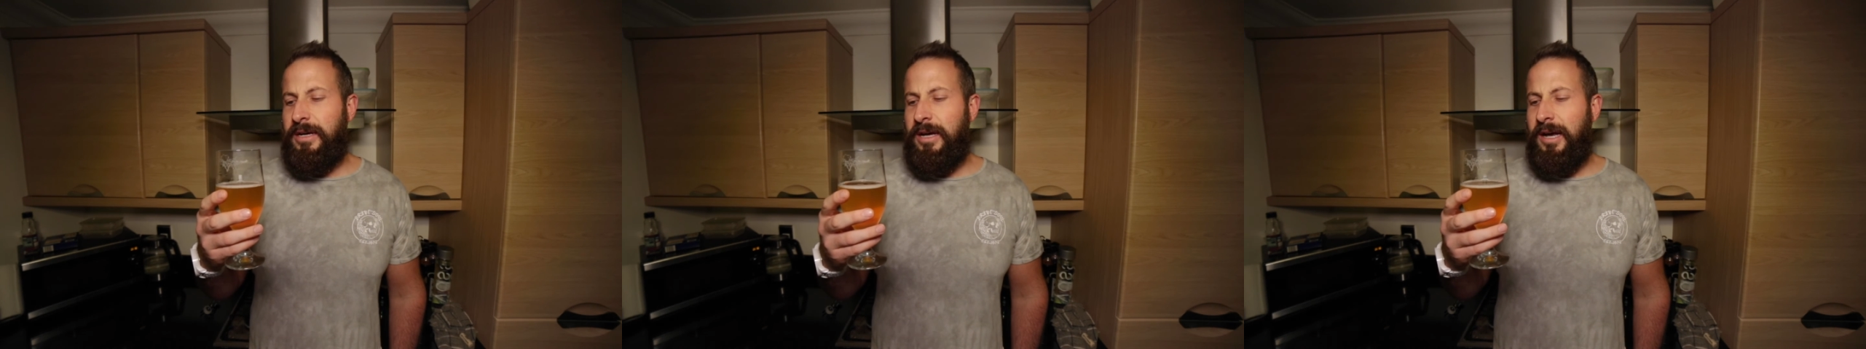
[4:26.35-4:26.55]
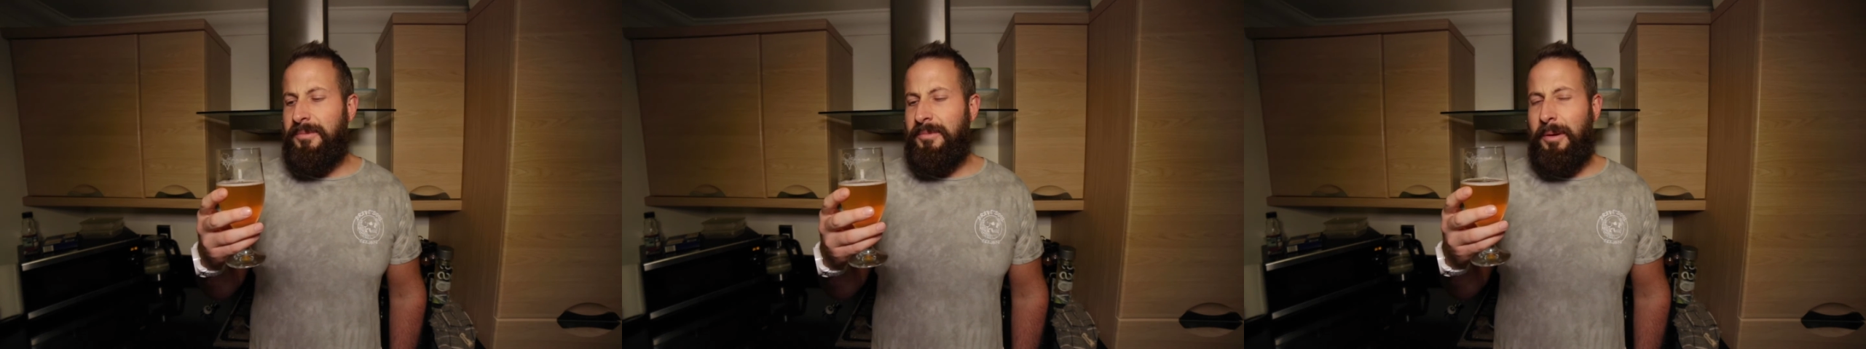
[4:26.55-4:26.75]

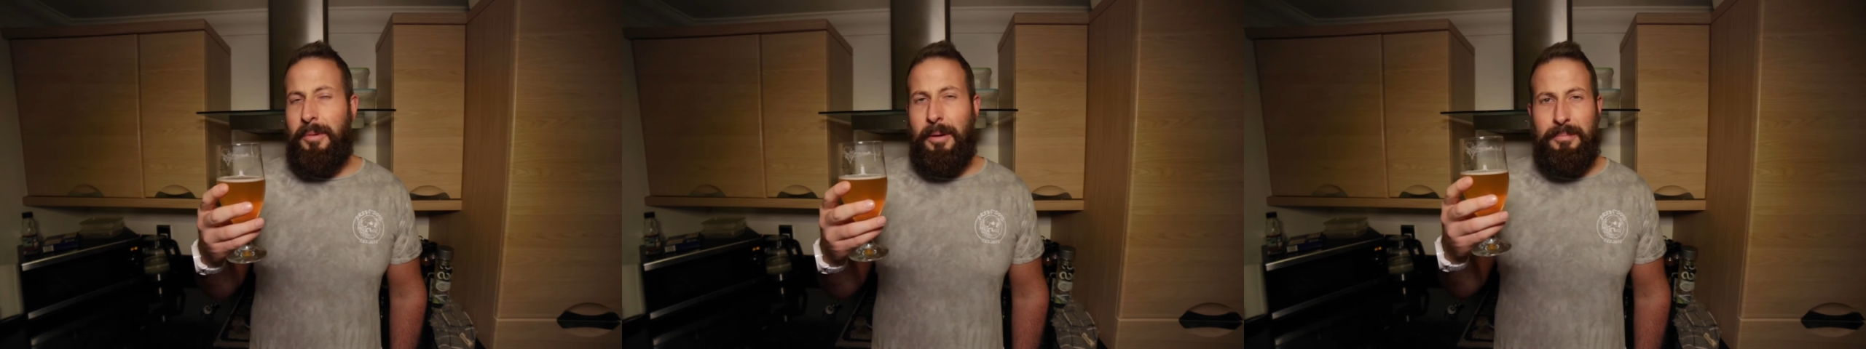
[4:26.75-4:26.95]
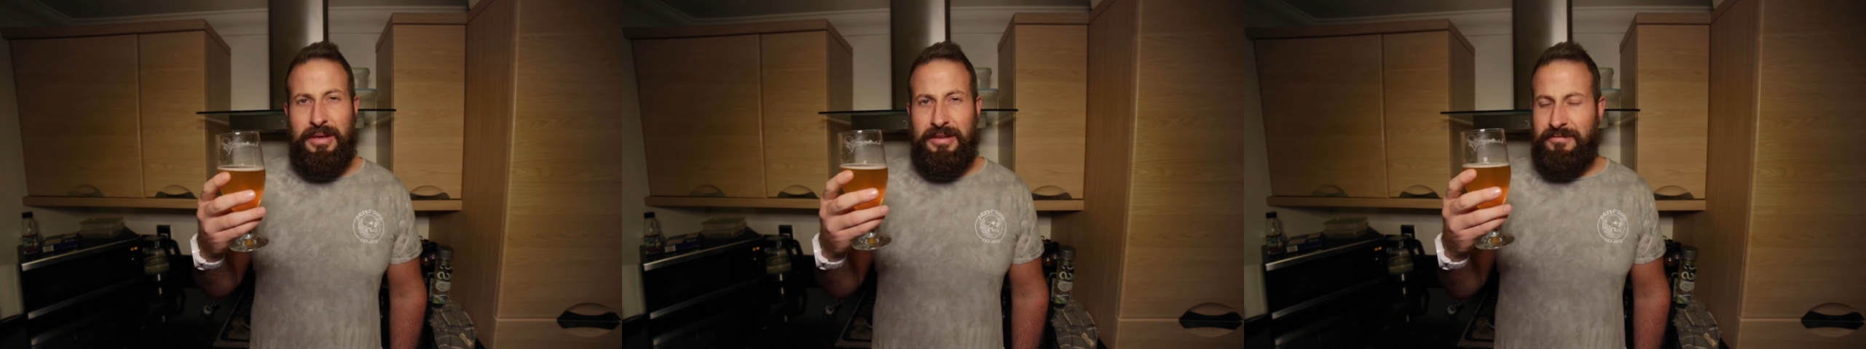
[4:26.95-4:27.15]
I'm
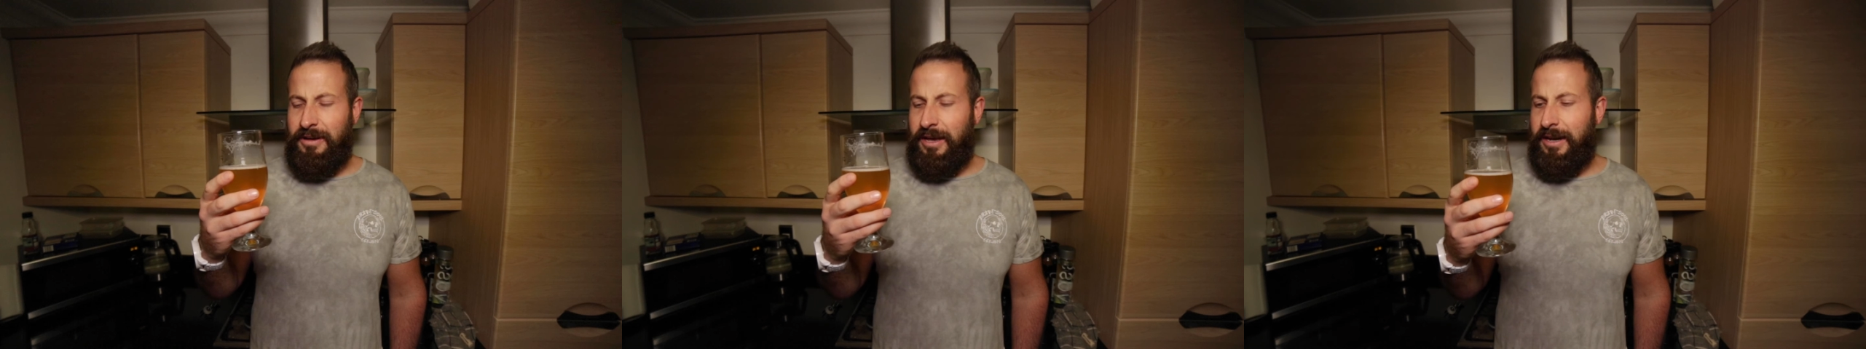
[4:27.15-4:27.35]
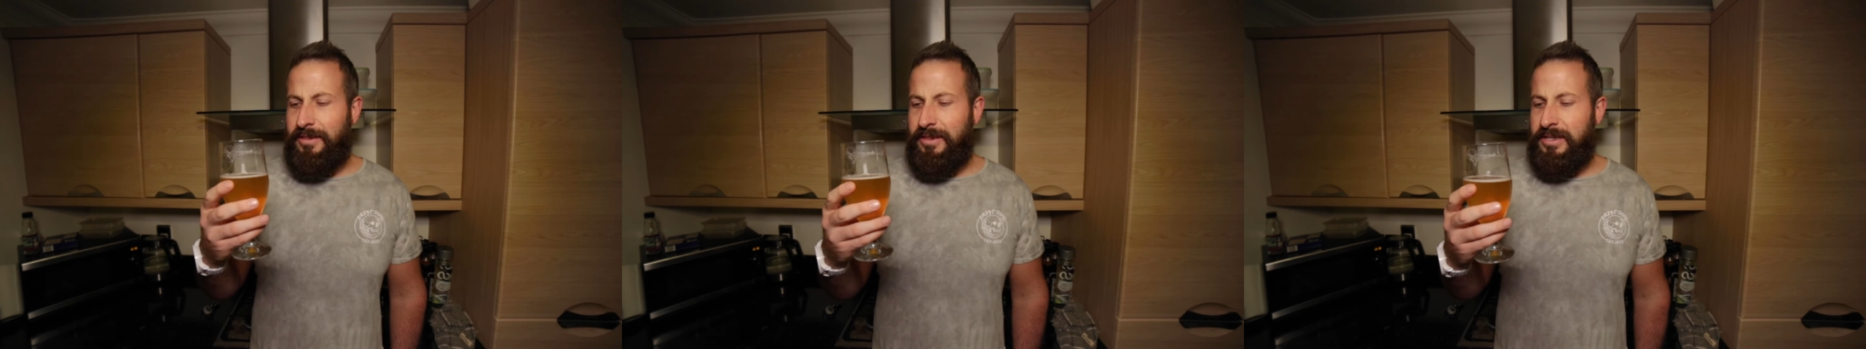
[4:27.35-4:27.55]
a big
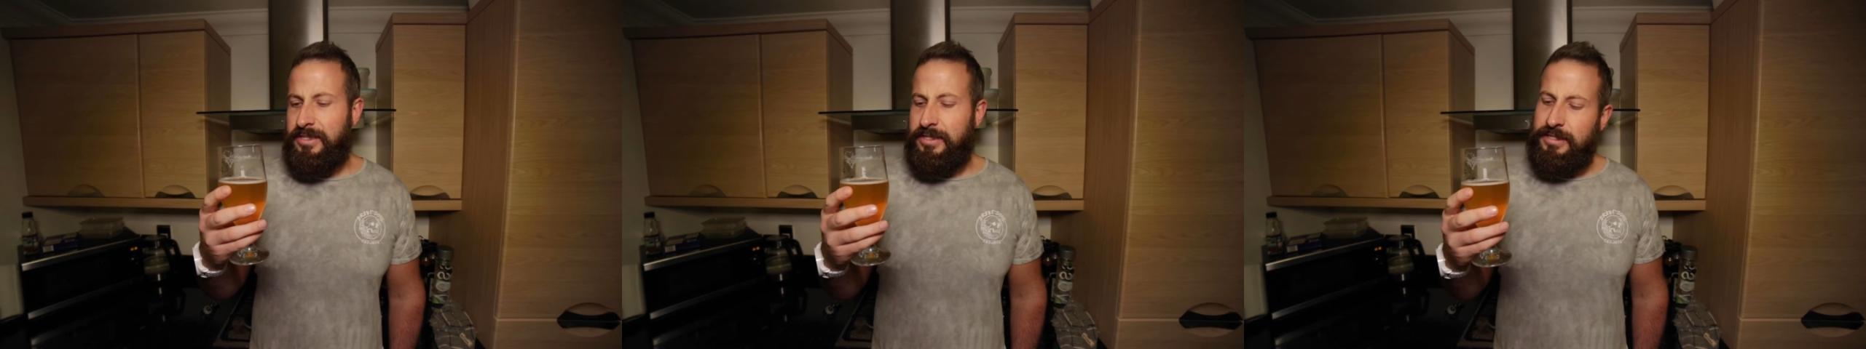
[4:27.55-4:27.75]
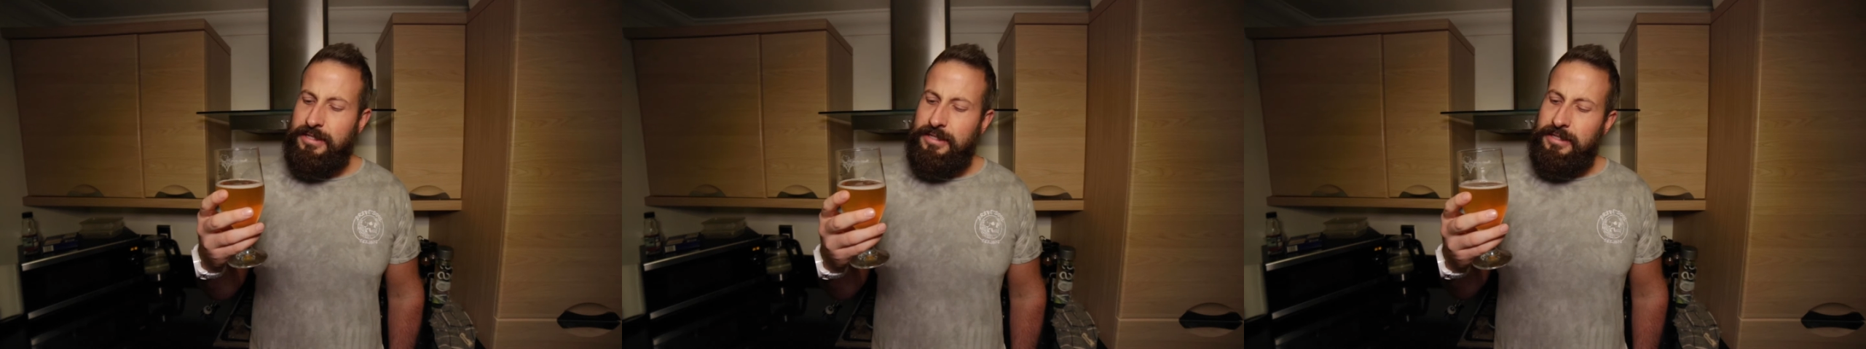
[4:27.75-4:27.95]
fan of this.